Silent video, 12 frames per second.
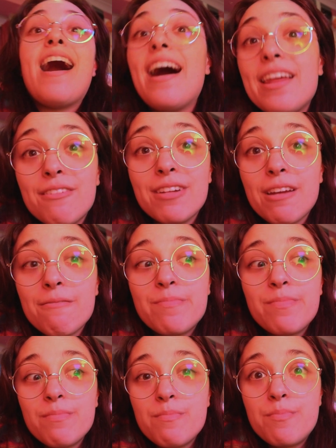I don't know.
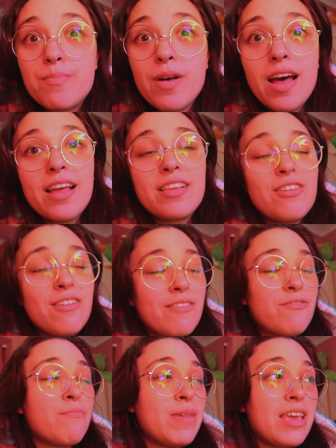But
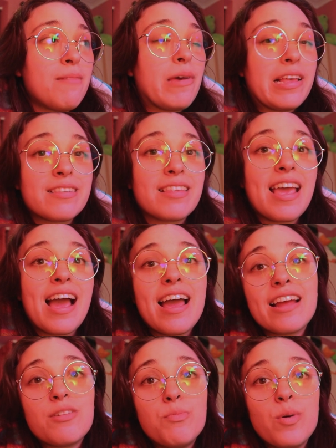for me personally, I
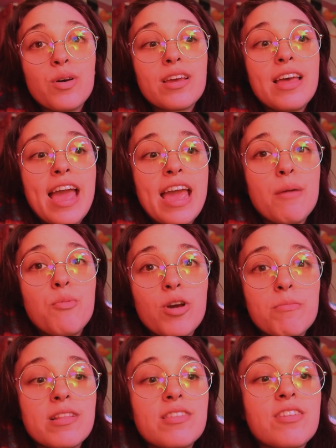had to book an
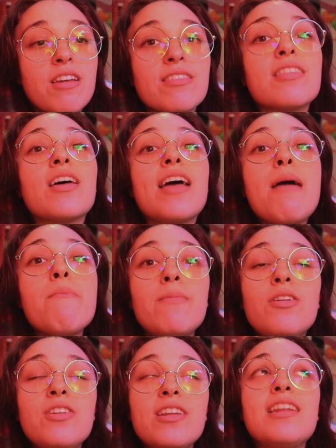appointment to go to the
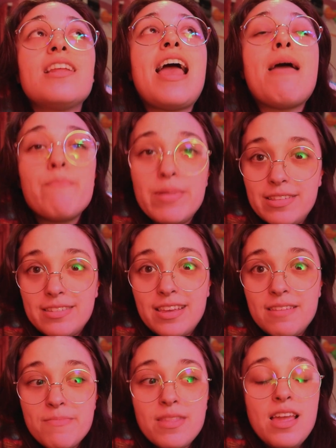London
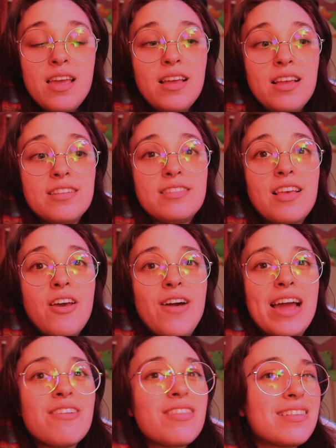embassy. So
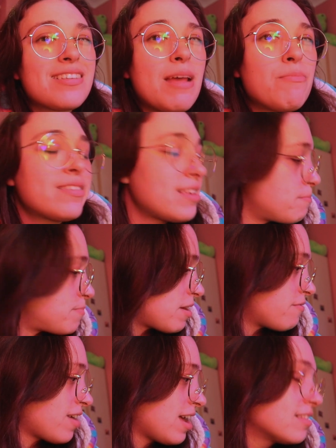I know there's an embassy in
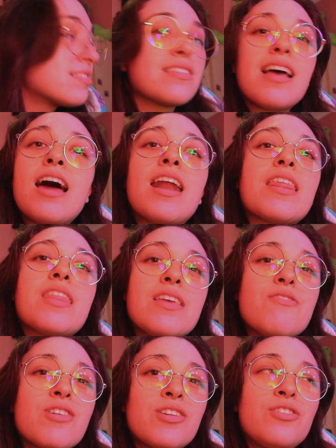Belfast, and I
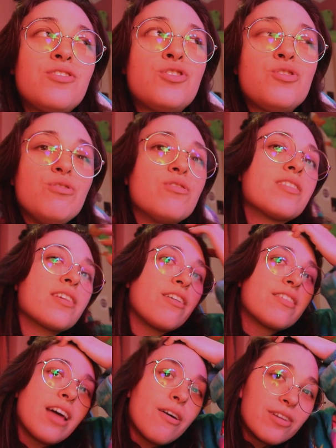think you can choose to
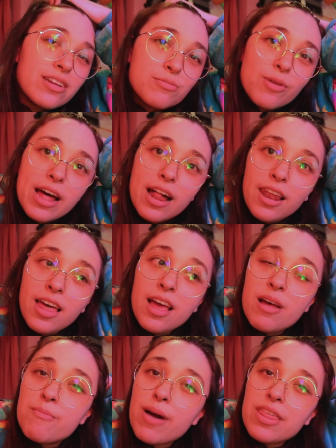go to that one as well,
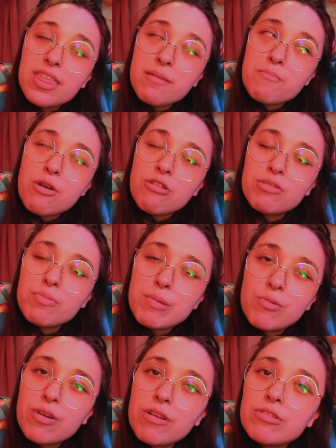but I think most
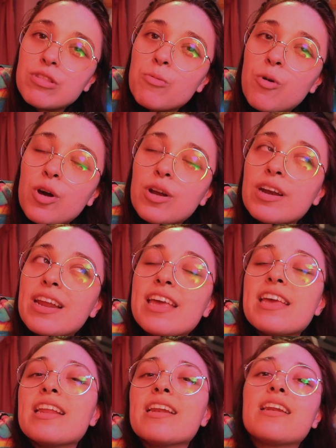people go to the one
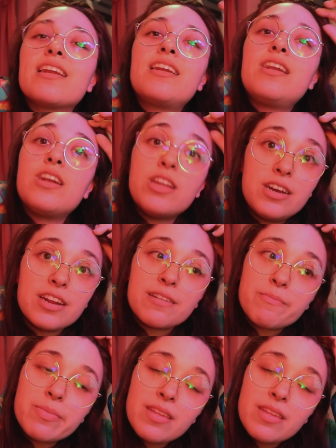in London.